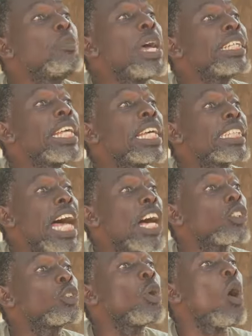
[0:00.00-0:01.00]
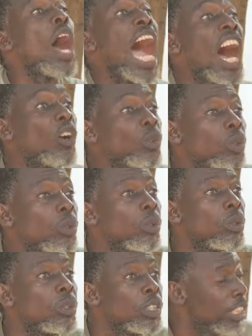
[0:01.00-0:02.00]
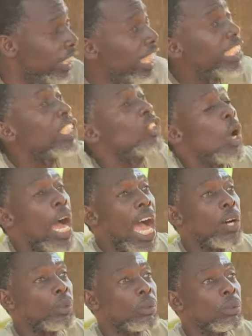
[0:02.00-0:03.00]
Is Chibese's house your house? Eh? This is your